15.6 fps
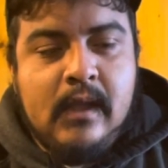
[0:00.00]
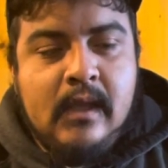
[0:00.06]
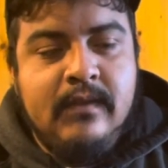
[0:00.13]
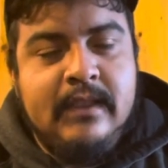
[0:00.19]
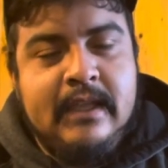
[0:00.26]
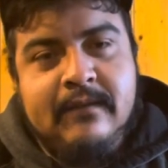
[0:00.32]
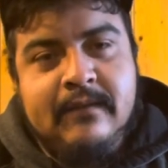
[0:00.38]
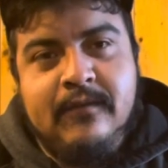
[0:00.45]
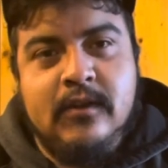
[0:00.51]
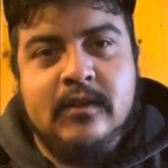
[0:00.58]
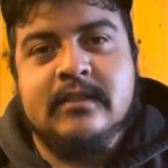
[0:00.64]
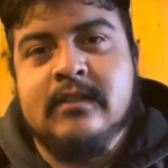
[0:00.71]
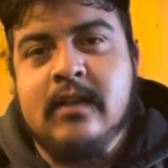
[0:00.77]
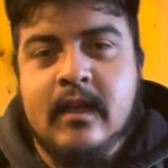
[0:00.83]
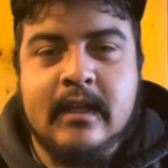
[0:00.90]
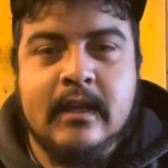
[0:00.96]
the first
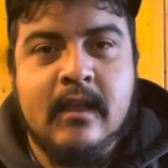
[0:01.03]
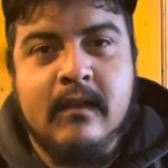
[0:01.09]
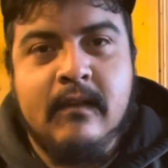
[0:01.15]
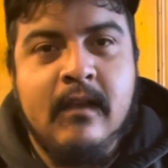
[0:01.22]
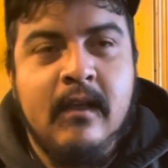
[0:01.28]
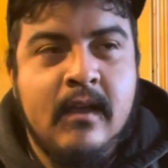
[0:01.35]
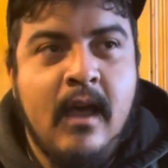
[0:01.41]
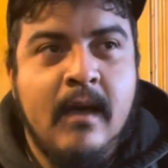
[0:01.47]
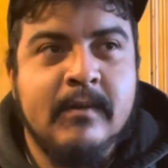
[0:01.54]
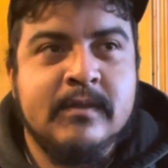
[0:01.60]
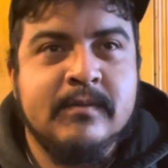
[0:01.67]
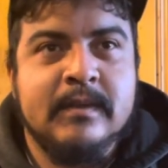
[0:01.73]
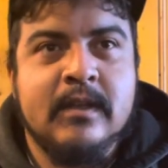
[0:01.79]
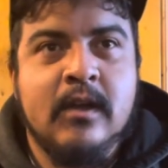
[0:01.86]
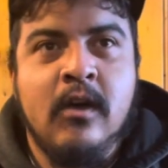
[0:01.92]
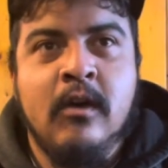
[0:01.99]
Talking Comics
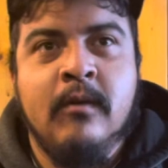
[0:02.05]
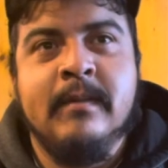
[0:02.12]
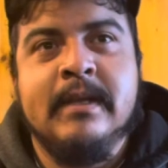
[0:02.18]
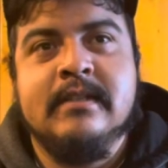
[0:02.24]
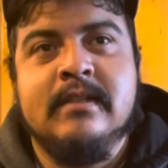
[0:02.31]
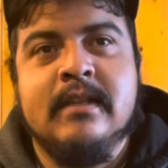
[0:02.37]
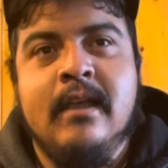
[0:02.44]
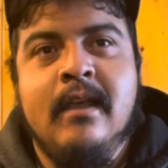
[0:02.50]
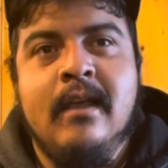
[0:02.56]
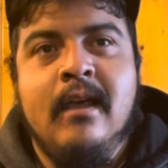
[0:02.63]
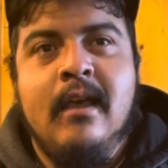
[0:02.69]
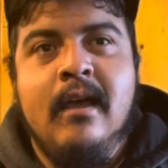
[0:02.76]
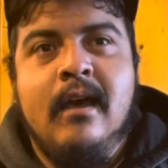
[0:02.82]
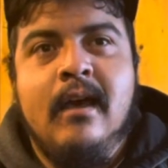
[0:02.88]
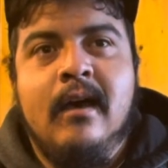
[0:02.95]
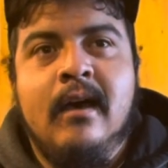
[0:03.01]
with the Homies
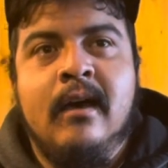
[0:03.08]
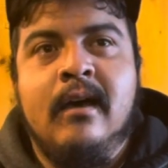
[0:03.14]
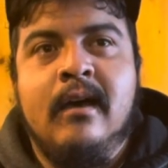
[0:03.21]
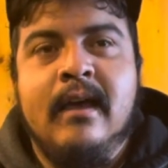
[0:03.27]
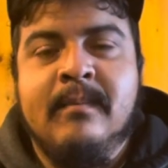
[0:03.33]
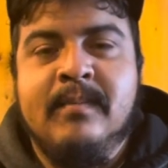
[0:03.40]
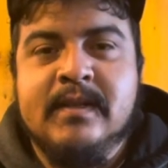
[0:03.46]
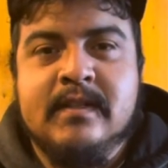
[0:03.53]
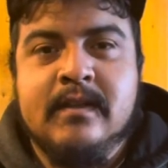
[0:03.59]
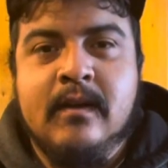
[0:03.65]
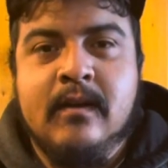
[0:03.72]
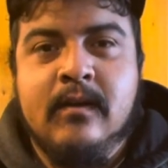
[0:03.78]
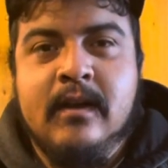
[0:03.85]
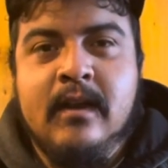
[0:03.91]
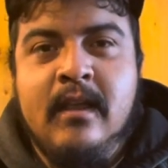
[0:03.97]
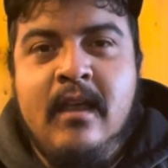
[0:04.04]

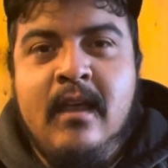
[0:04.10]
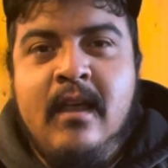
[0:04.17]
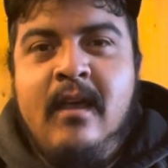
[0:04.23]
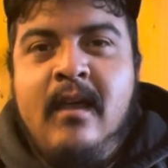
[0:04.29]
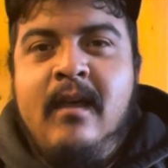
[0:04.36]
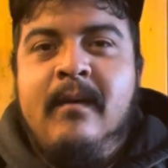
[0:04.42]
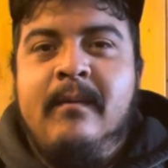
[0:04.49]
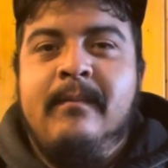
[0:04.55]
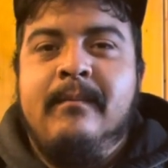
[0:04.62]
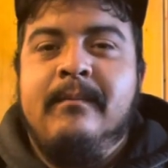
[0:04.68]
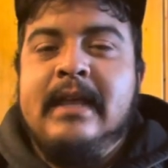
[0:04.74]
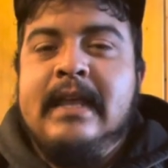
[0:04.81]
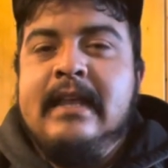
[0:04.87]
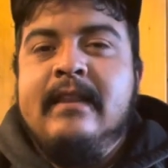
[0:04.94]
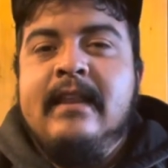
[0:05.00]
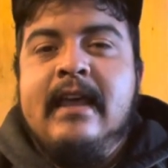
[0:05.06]
episode,
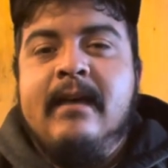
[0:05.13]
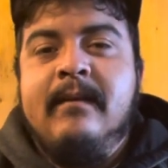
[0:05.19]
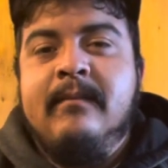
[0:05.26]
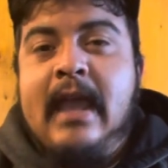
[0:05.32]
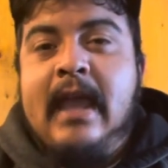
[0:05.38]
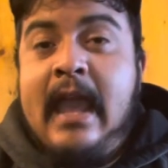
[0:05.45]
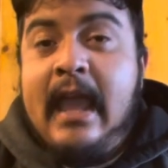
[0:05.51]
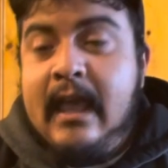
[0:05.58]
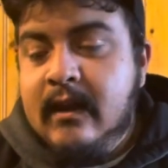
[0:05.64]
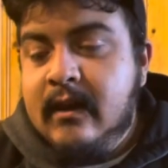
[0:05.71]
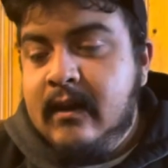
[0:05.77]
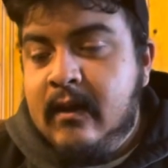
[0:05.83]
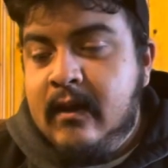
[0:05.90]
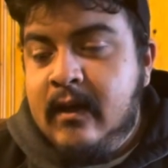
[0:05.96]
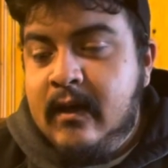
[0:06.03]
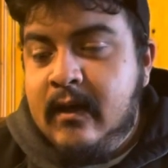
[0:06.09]
me and them and
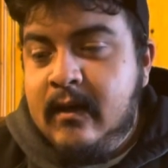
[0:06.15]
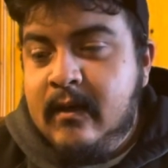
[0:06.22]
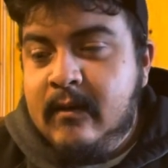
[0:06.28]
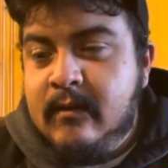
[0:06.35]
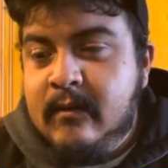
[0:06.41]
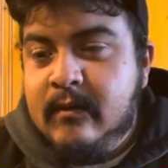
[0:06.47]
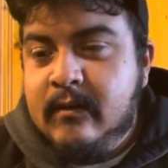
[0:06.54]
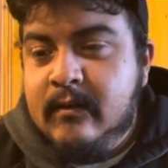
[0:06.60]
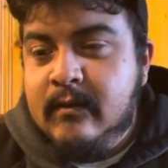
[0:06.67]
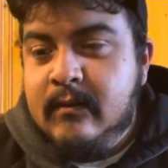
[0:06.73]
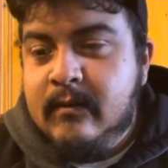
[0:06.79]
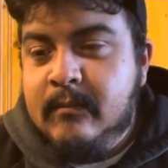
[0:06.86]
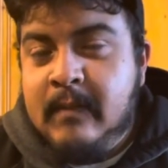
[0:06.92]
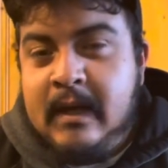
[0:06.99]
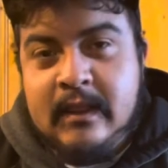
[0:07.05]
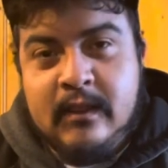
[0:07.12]

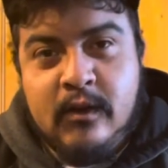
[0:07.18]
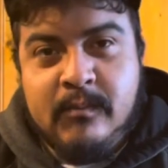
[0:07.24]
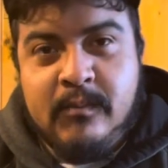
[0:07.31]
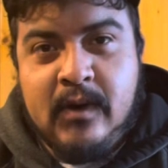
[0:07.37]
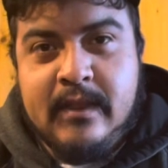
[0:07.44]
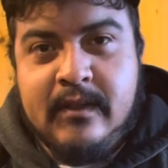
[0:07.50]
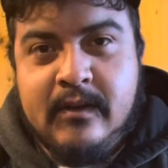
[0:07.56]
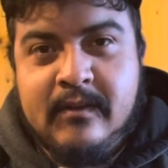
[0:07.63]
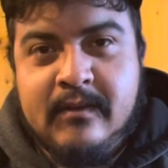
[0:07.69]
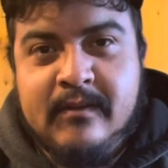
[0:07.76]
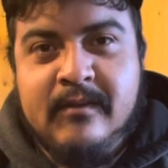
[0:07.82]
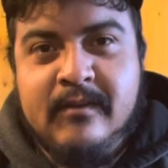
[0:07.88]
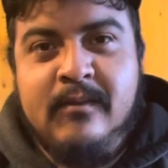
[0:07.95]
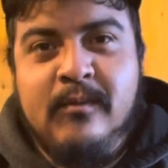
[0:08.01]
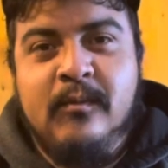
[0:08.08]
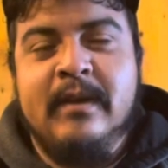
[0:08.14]
my little brother,
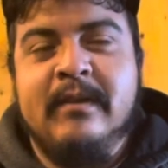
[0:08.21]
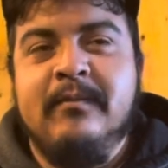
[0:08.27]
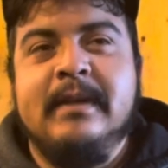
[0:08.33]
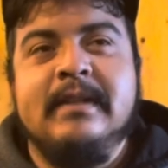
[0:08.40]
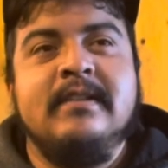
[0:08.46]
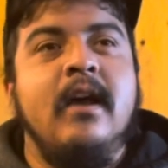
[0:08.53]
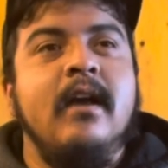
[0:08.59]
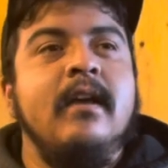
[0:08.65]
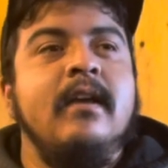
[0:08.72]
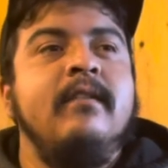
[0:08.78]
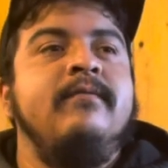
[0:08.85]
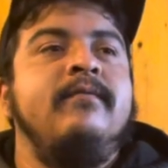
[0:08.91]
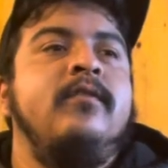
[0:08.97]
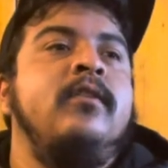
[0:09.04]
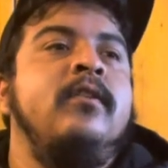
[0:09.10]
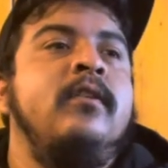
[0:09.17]
we've been talking
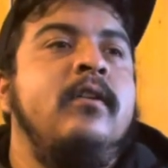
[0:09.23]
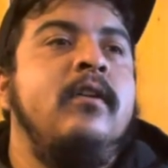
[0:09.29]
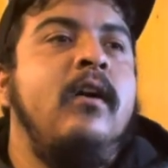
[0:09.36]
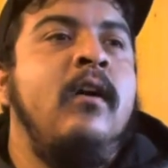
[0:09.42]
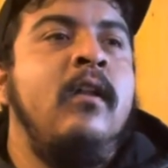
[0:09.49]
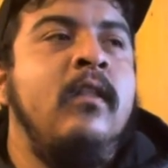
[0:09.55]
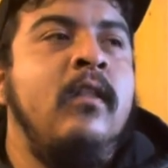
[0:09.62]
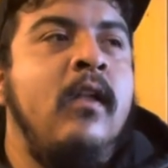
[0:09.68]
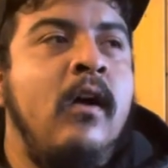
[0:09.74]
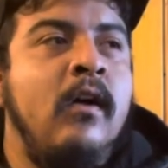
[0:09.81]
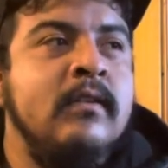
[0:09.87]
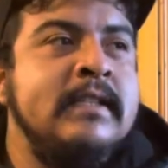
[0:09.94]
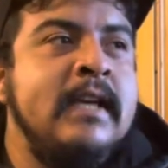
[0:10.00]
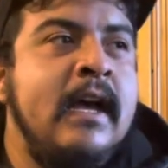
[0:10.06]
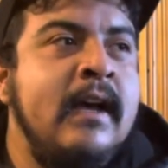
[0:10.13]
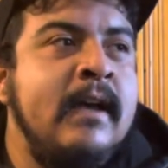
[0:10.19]
for a long
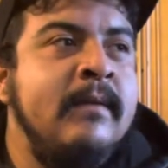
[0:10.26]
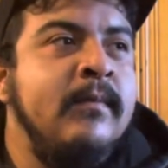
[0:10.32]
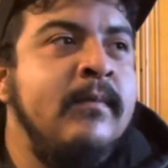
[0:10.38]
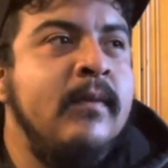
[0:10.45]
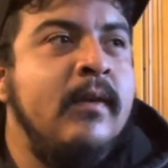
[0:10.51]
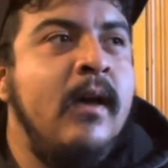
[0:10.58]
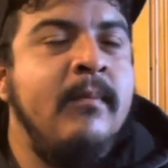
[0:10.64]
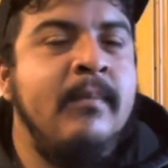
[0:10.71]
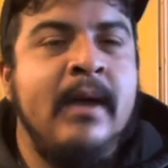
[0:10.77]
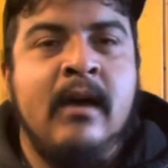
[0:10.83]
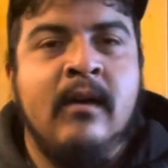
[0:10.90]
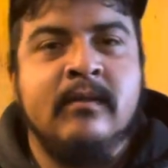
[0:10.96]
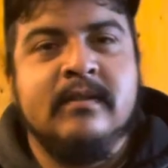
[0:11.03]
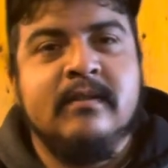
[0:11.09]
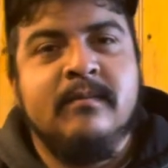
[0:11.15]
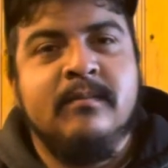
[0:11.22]
time
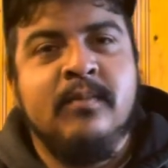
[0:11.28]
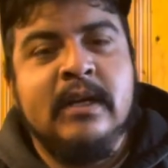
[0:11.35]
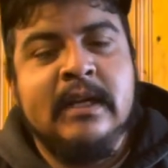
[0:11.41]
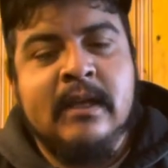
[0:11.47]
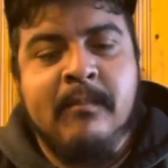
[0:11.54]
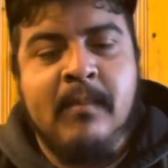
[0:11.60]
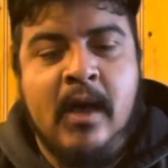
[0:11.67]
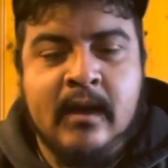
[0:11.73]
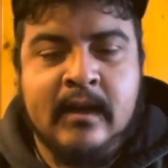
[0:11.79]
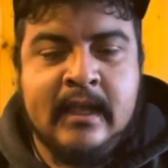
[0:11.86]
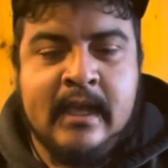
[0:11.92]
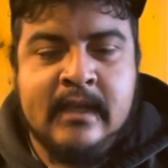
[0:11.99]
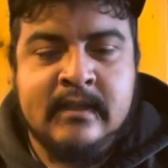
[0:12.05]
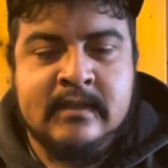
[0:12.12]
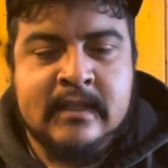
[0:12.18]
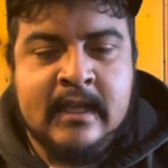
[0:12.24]
about putting a
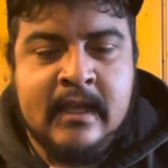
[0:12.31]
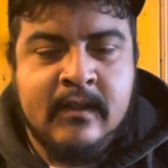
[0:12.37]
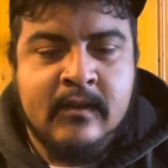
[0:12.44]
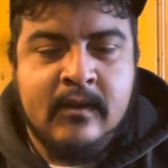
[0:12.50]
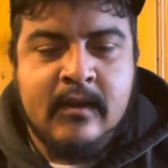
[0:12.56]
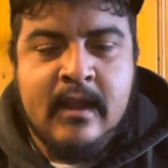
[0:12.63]
podcast together,